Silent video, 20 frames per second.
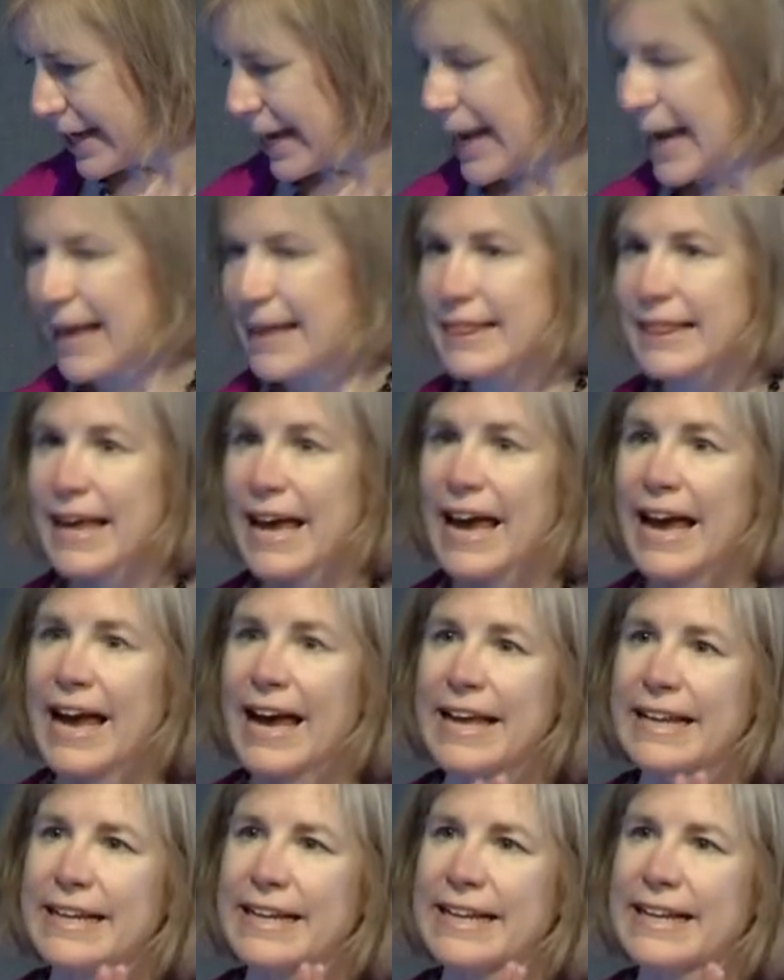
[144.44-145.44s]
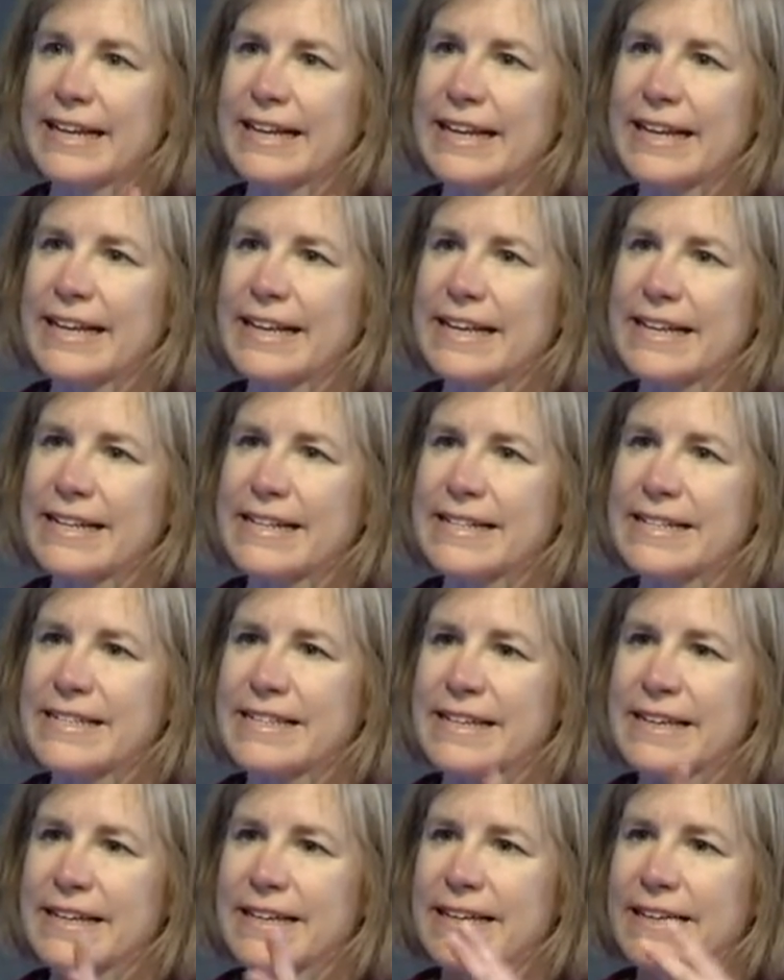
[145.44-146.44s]
And that
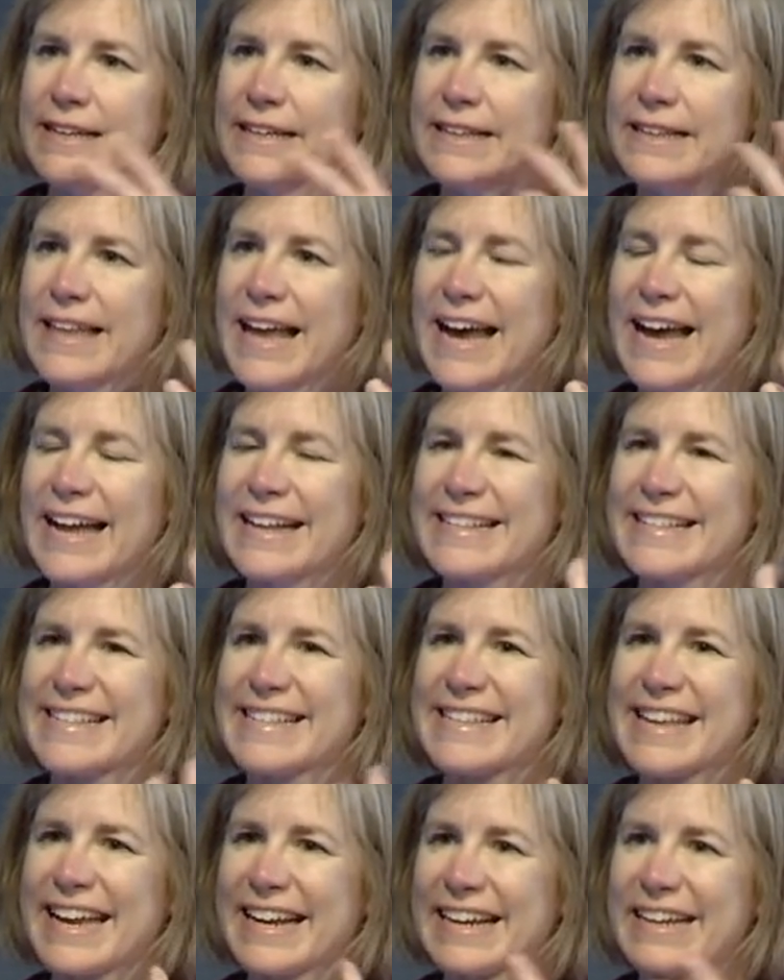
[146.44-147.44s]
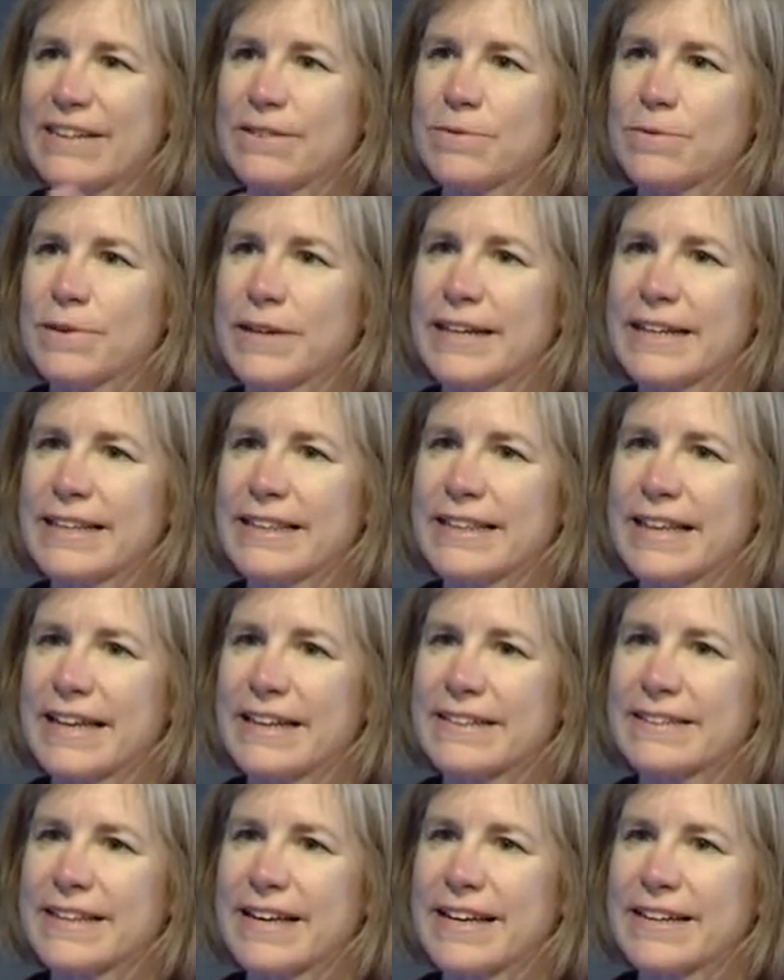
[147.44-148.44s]
is that second wind that
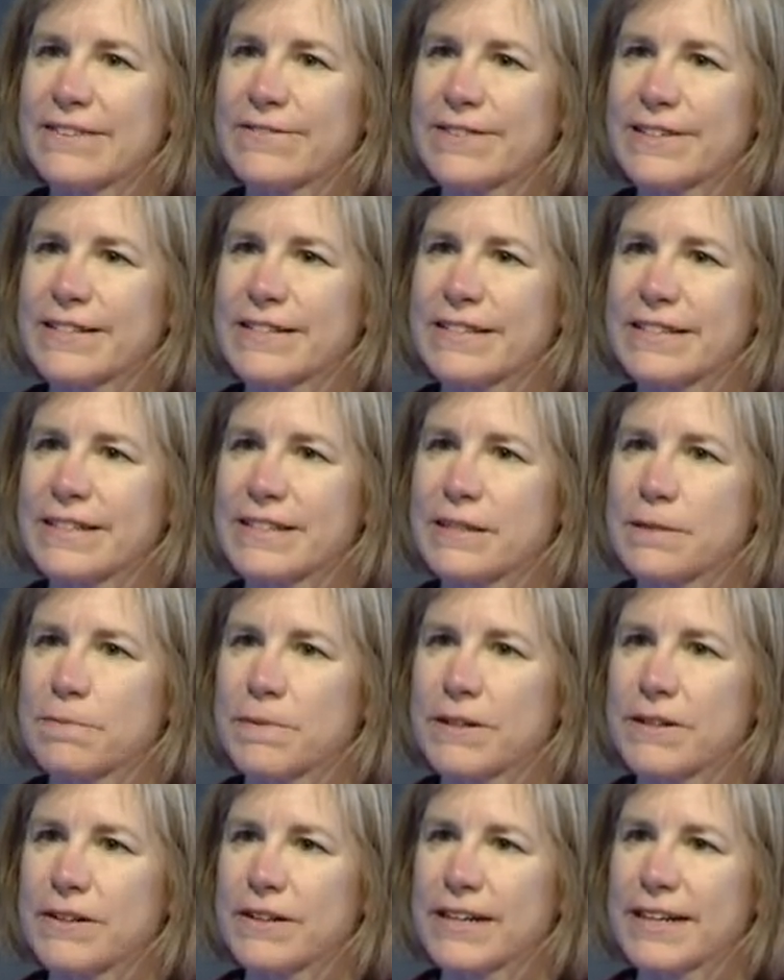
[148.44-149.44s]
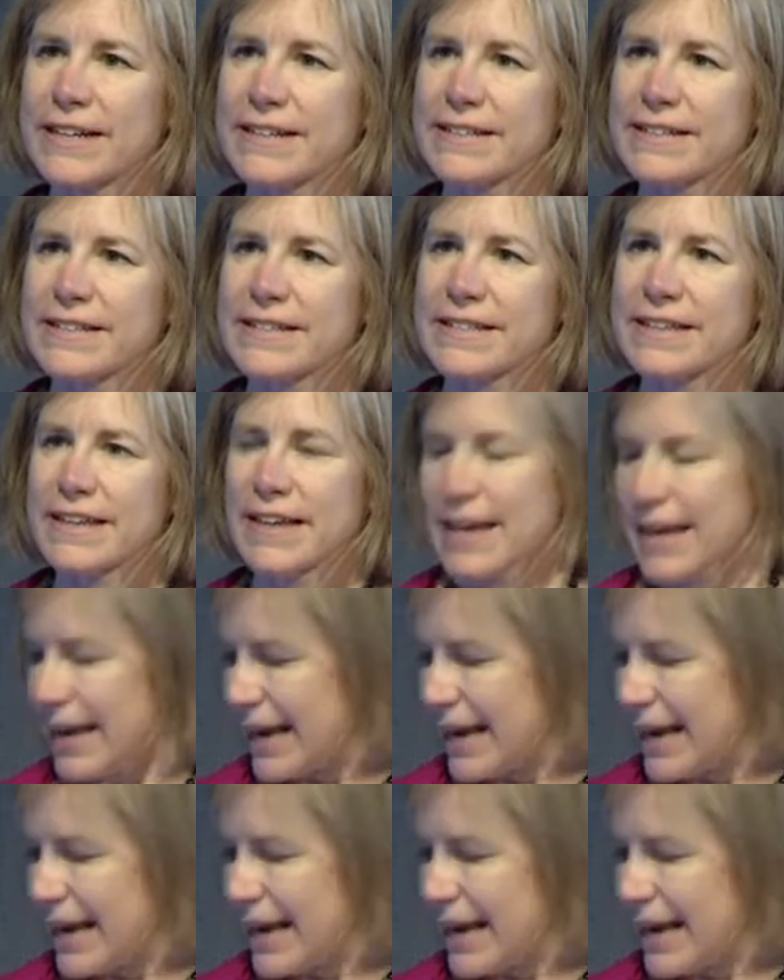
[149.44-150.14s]
a lot of us experience.